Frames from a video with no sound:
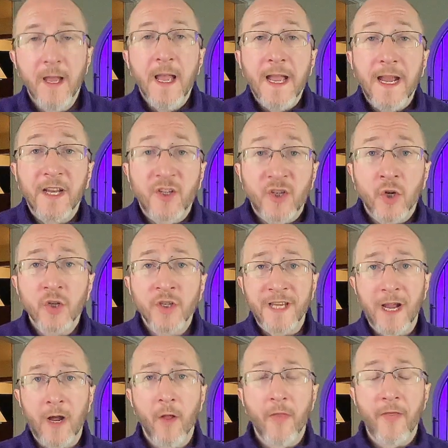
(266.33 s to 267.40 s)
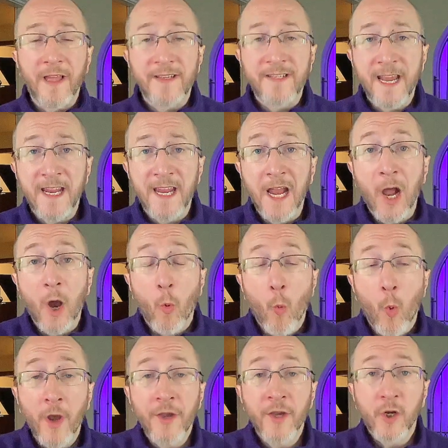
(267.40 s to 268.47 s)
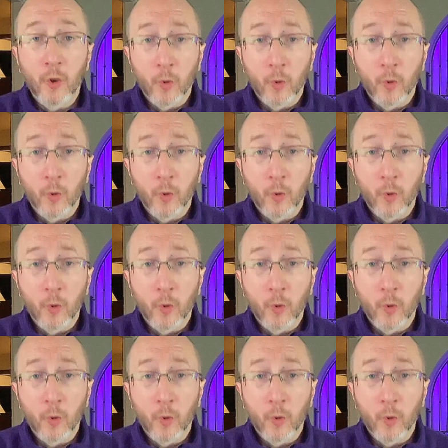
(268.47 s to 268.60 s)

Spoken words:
And it turns out that taking 1